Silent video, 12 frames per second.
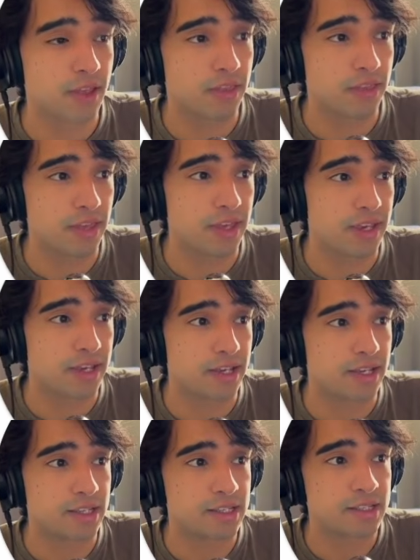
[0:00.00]

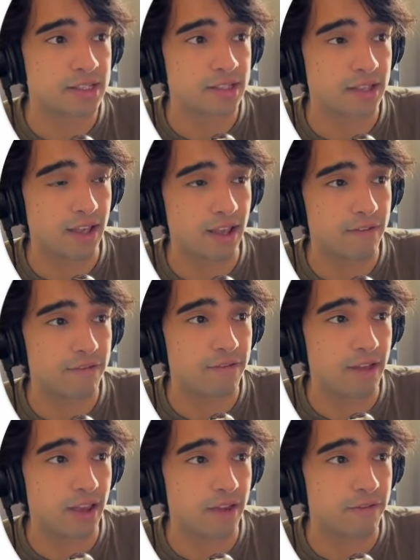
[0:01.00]
this
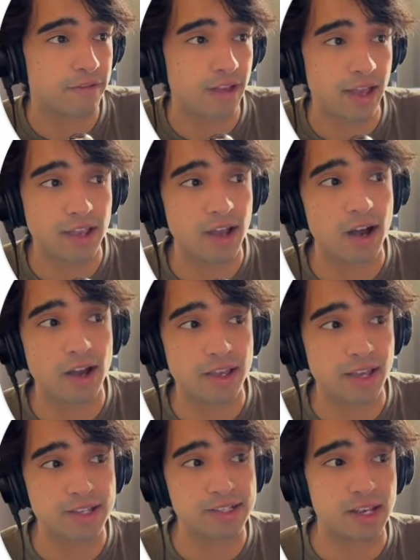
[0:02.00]

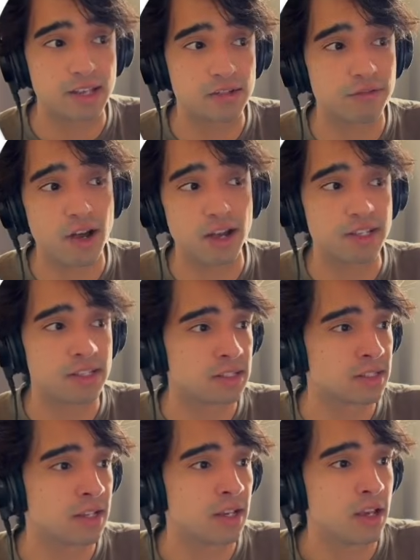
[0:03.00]

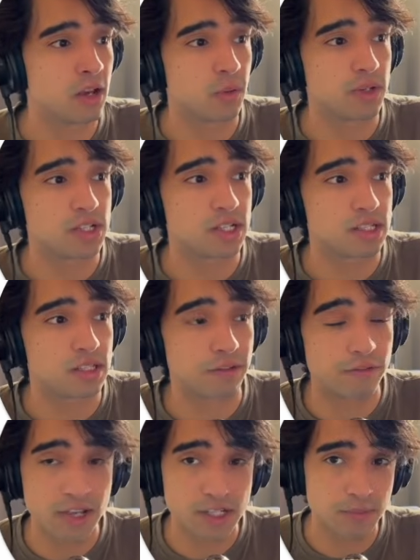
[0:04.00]
FAISS, which is the
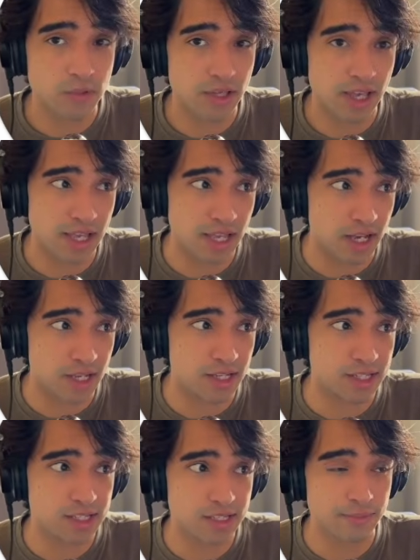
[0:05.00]
Facebook
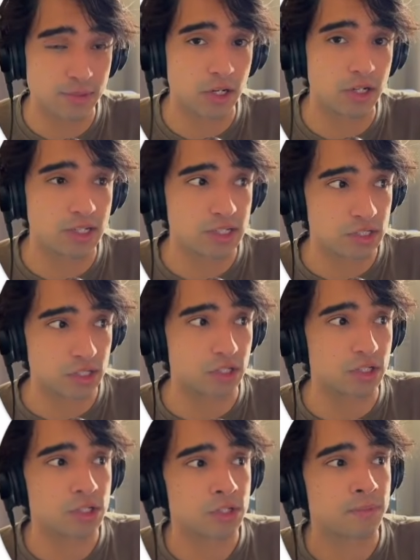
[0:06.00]
AI Similarity
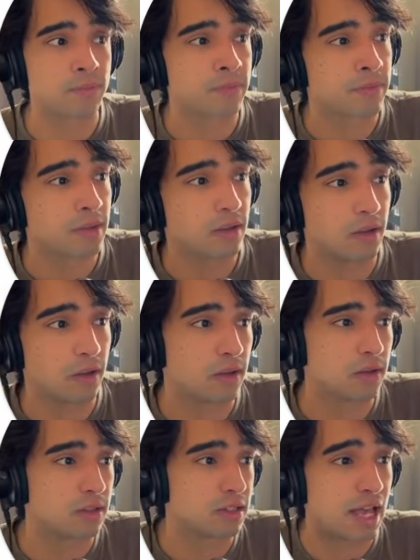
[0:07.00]
Search
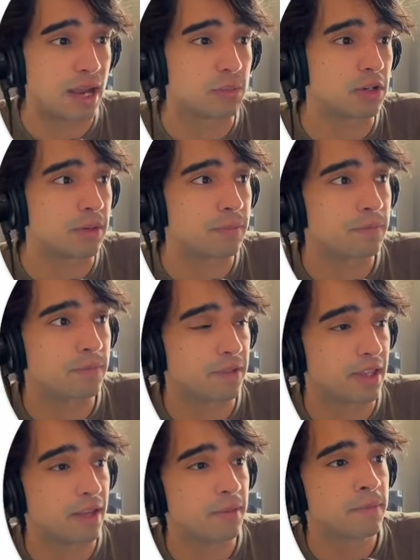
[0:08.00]
library.
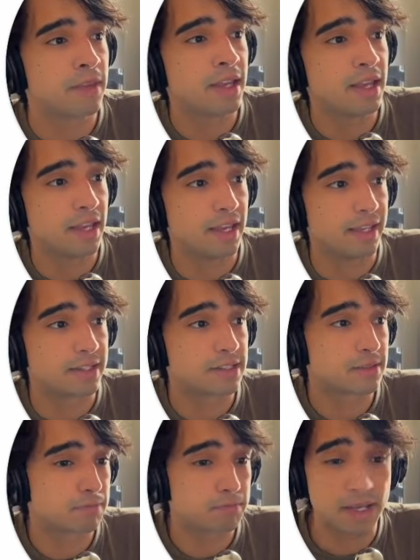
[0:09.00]
Okay,
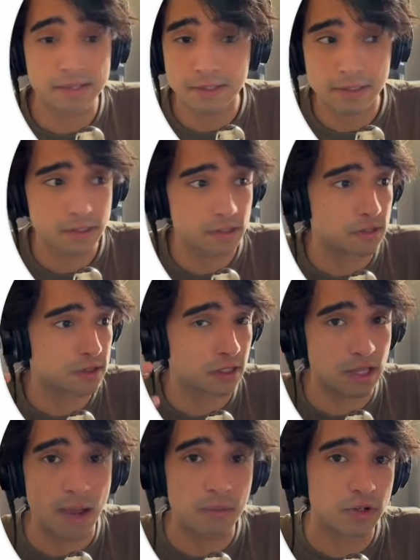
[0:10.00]
it's basically just a
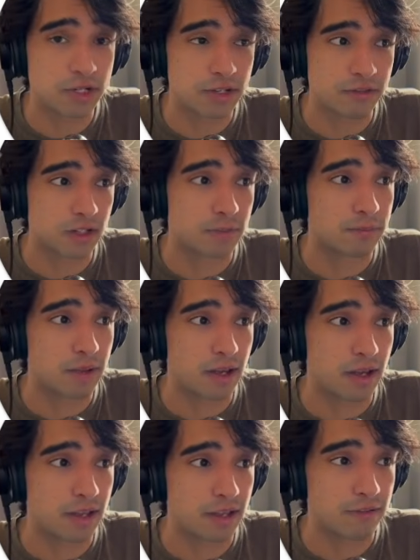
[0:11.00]
library developed
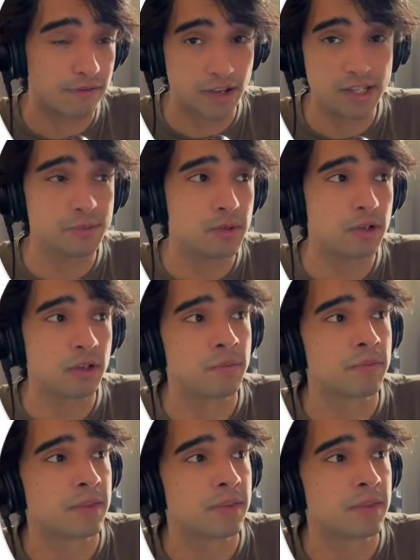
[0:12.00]
by Facebook